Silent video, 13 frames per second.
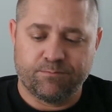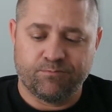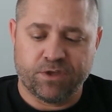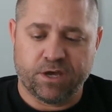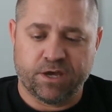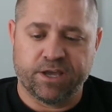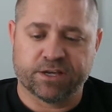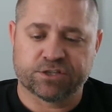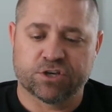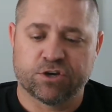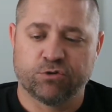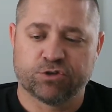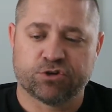
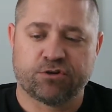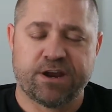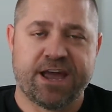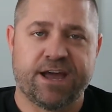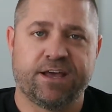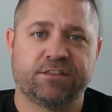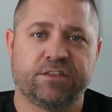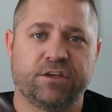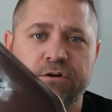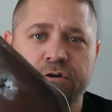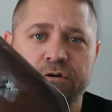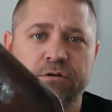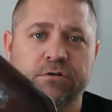Xcoser had
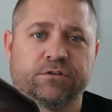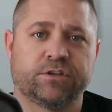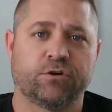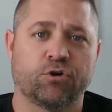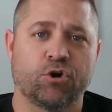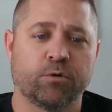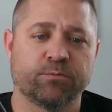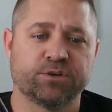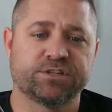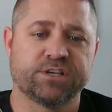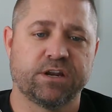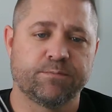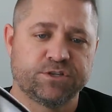their armor set
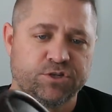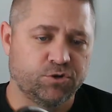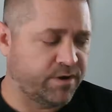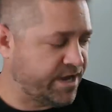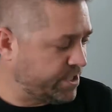up is you would